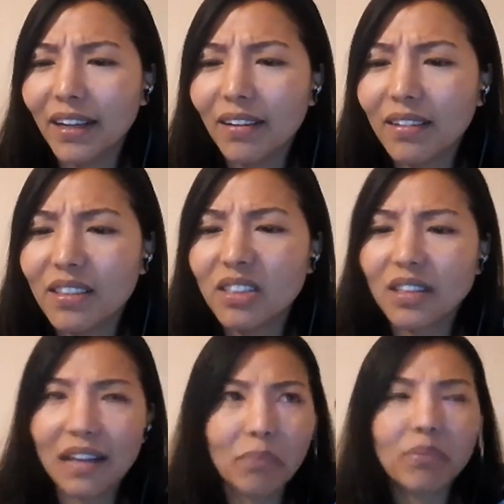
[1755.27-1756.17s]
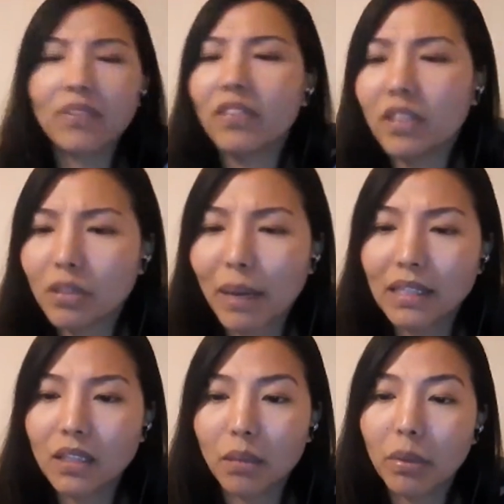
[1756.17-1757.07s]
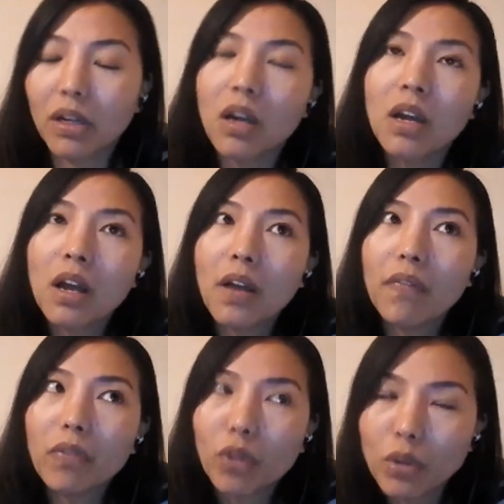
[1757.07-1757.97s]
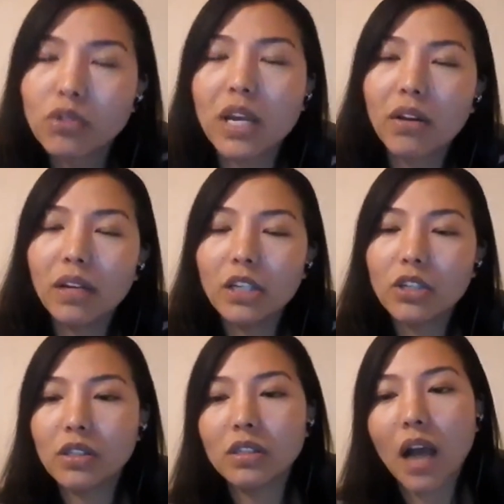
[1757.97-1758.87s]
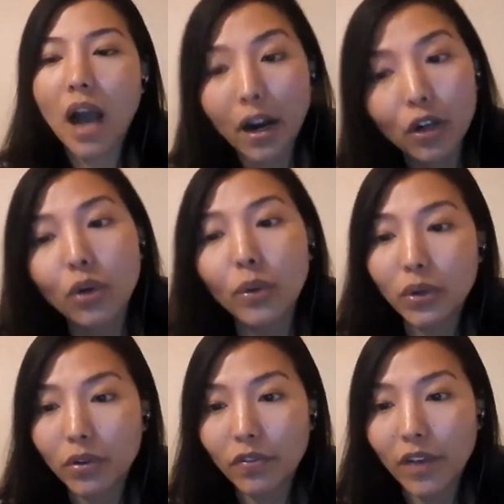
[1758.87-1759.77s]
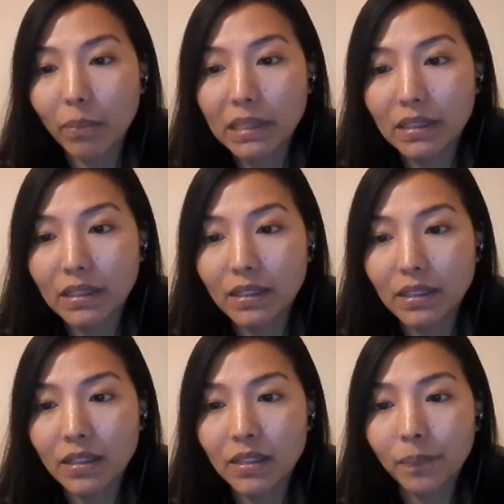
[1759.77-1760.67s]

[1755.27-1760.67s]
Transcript: It's that privileged mindset, but those regulations are going to affect businesses